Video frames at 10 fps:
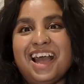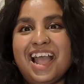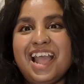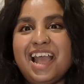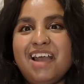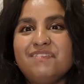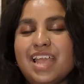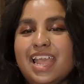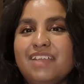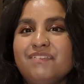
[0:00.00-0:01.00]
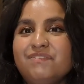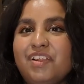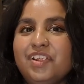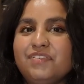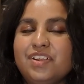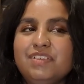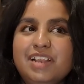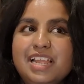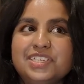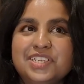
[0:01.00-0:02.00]
I have a very funny
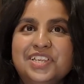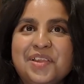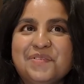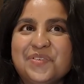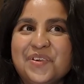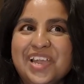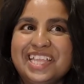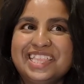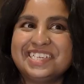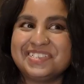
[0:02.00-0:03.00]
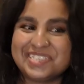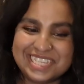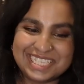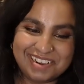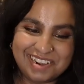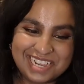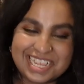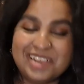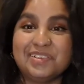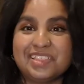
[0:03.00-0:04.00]
relationship with the Twisted series
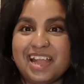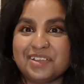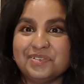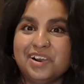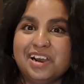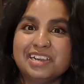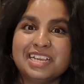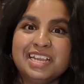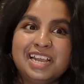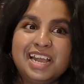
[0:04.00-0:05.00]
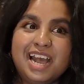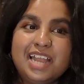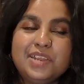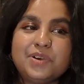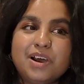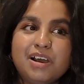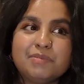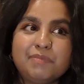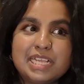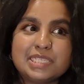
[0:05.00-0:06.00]
and with Anna Huang. Anna
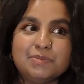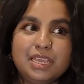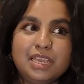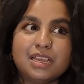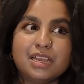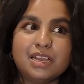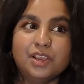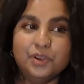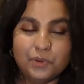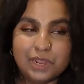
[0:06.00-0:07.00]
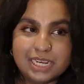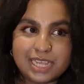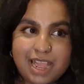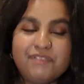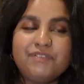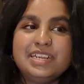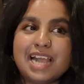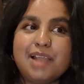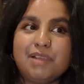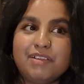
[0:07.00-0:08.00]
Huang makes me annoyed. Every
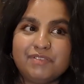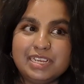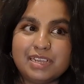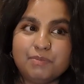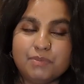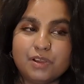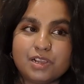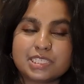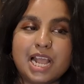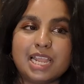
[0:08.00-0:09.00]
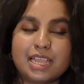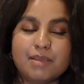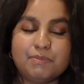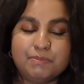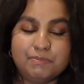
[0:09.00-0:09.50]
time I read her books, I get